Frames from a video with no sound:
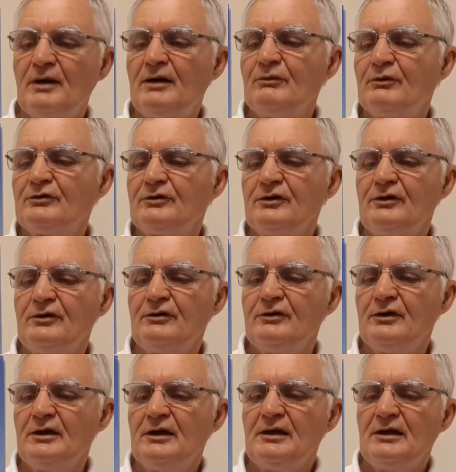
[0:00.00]
want to do.
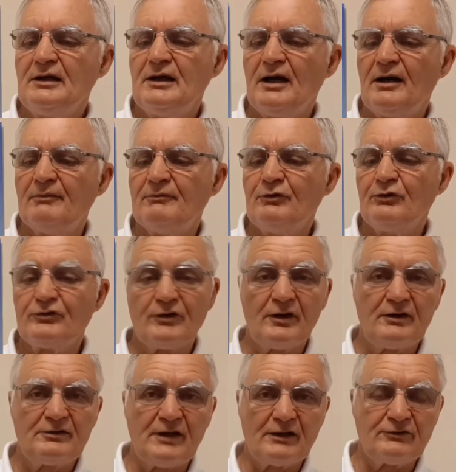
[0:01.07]
Also
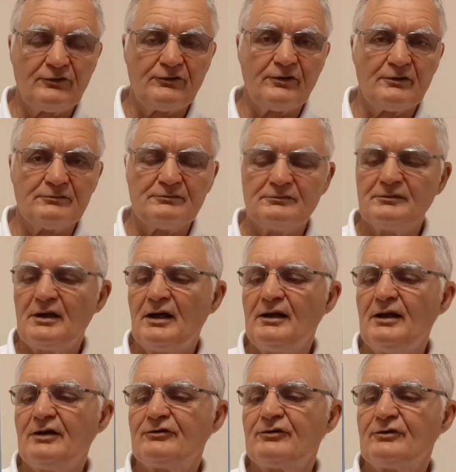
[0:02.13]
touches on
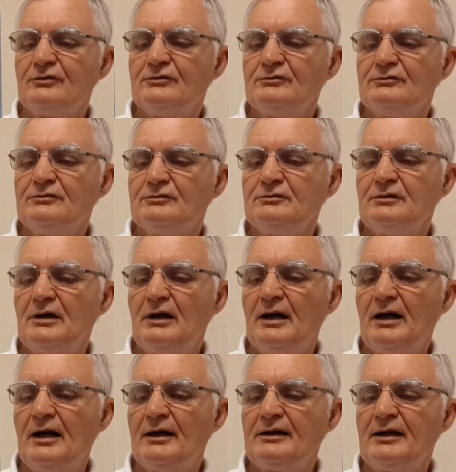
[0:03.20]
electrical,
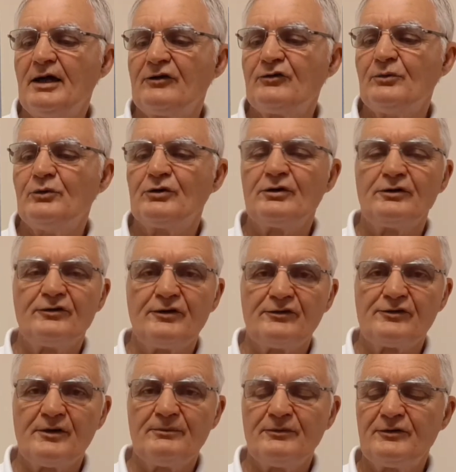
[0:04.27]
gas and water
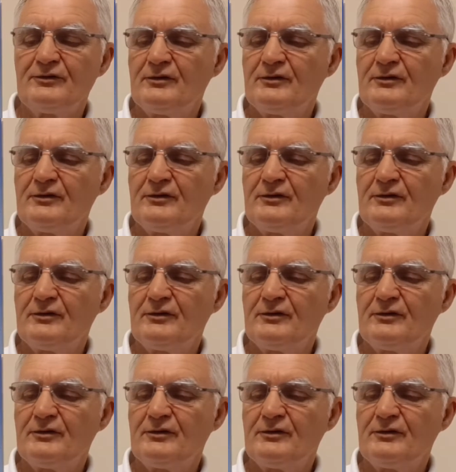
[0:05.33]
systems,